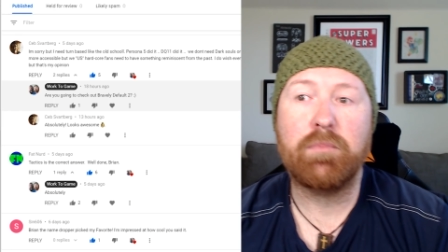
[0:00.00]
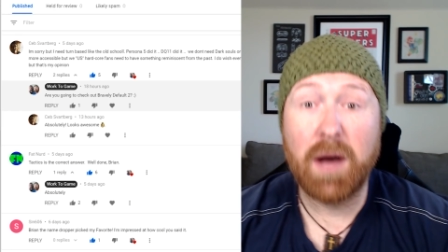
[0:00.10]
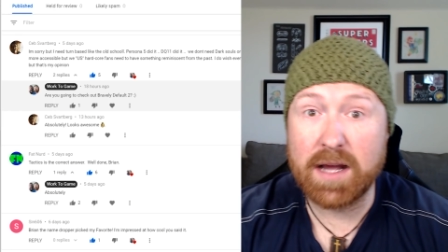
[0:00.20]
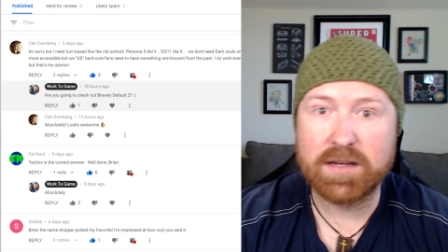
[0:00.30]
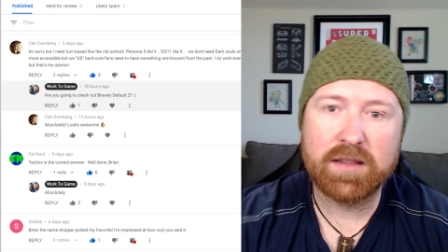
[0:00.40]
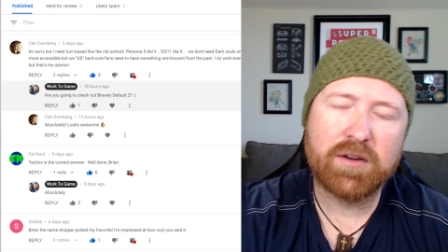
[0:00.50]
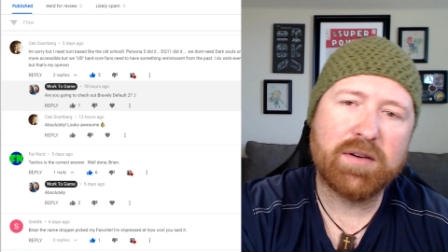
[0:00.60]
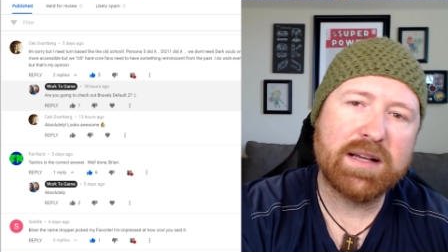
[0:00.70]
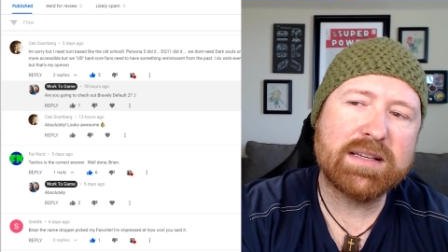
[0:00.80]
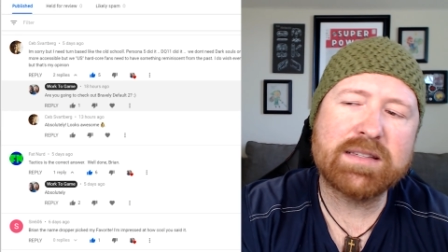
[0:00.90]
but there
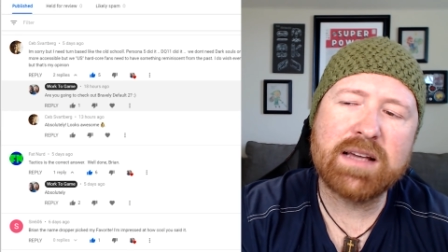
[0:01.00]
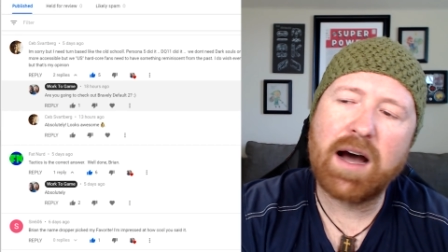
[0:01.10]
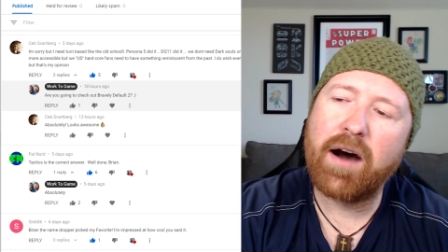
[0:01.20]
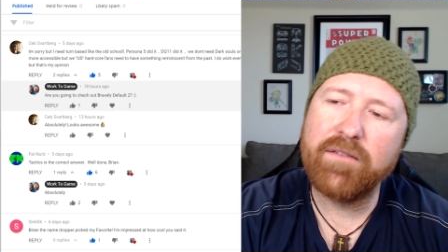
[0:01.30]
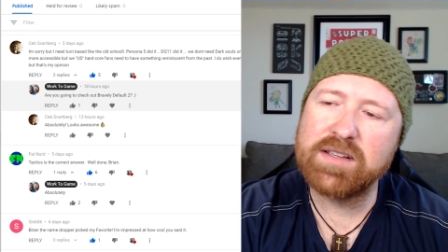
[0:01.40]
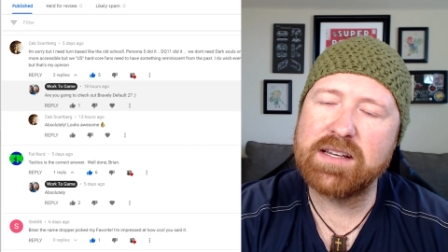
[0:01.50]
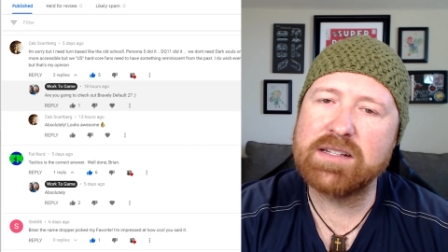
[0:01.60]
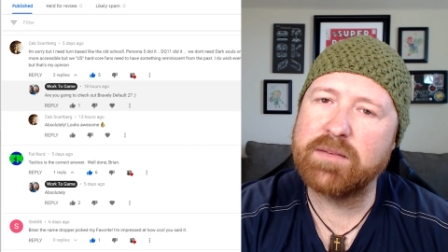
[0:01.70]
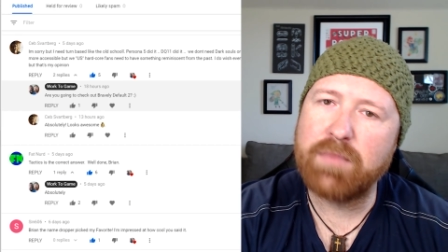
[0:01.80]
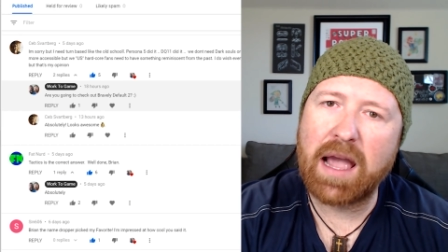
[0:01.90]
is obviously
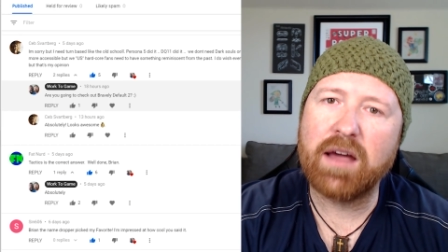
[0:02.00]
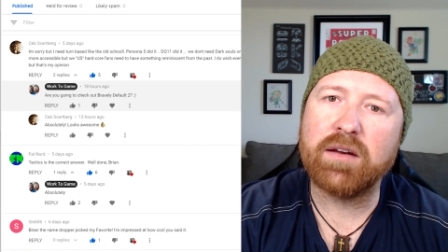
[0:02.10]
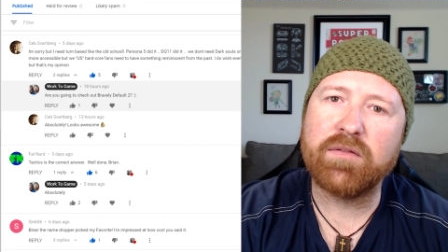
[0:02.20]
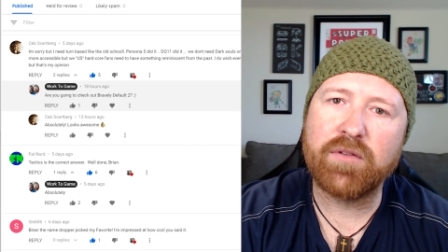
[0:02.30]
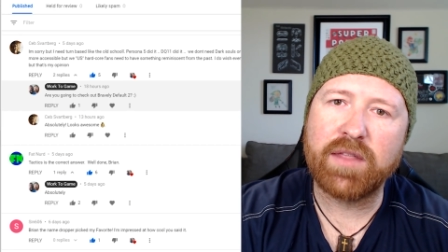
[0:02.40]
demand for